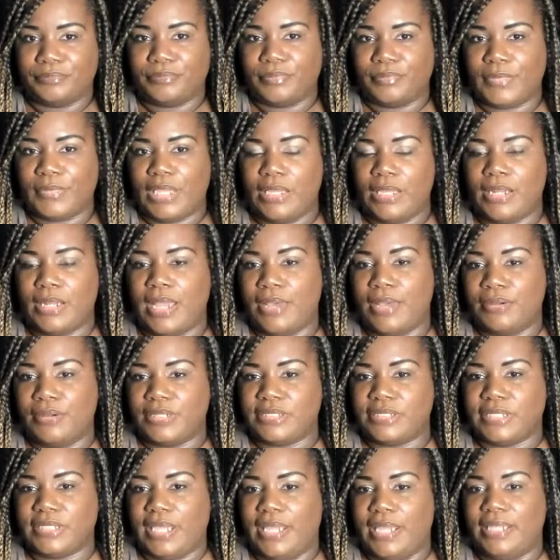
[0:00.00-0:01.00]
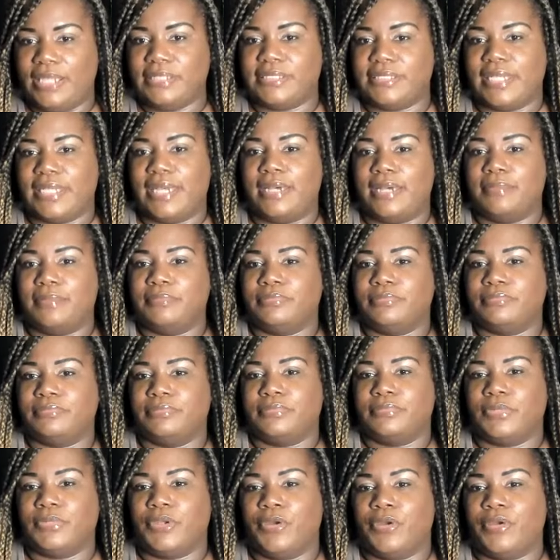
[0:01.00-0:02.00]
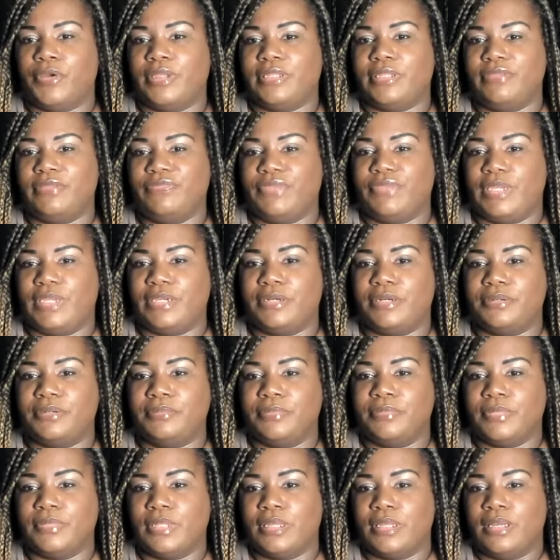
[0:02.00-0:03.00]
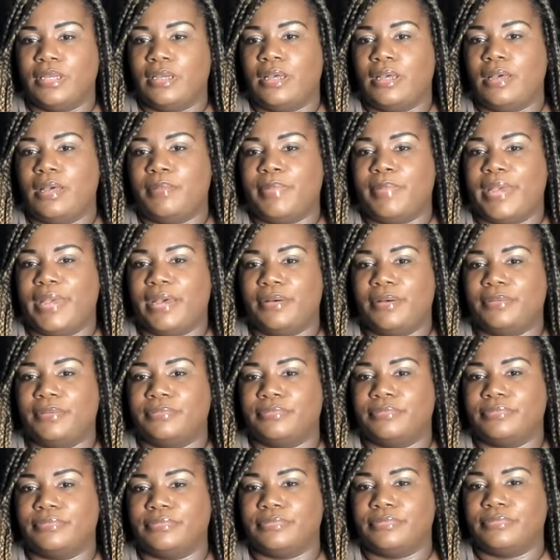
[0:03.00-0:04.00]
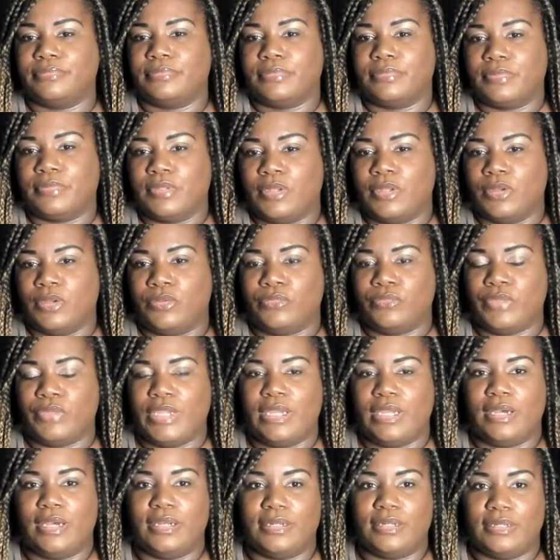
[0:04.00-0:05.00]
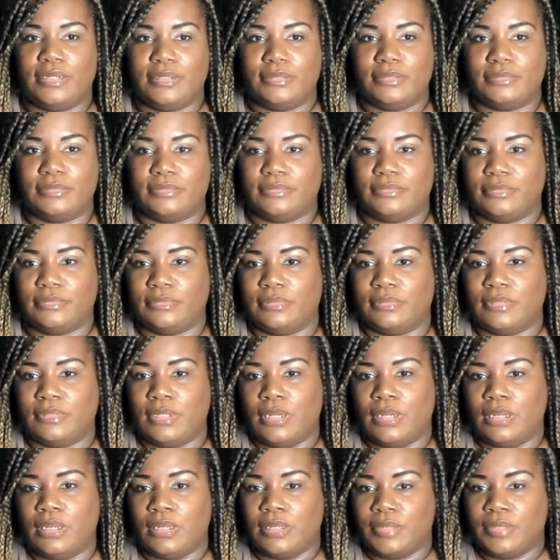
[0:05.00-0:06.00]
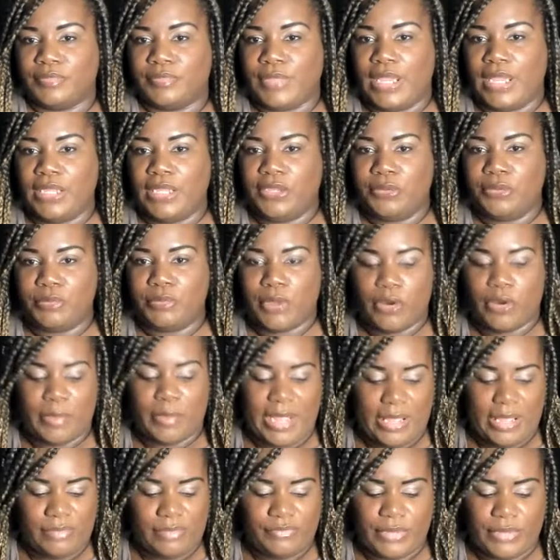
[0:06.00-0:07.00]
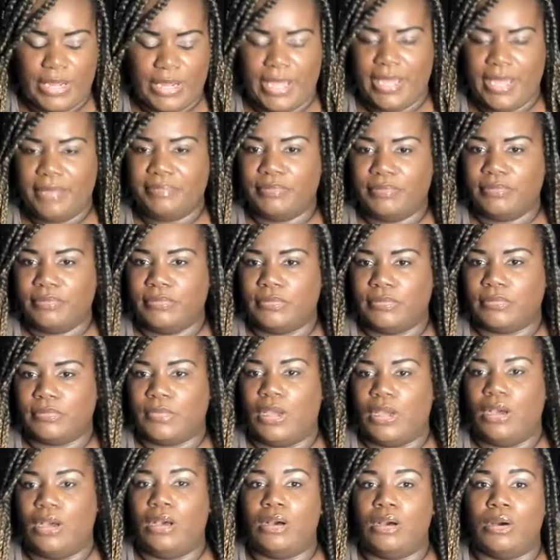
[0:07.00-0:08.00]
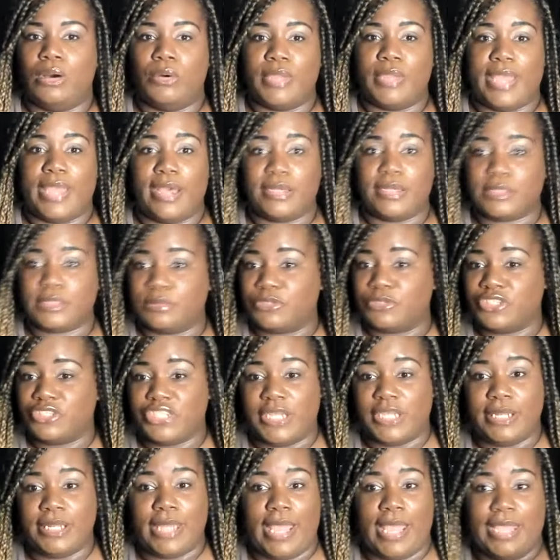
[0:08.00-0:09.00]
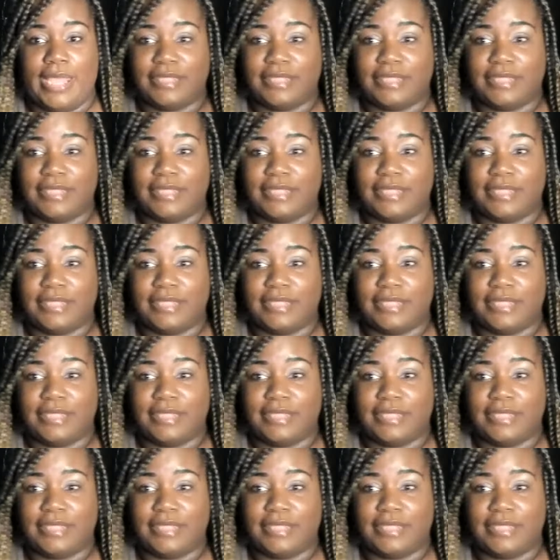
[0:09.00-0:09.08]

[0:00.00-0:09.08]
And how does ASAP currently feel about Rihanna? Thank you, Mermaid, for that. Uh-oh, y'all. Some shit.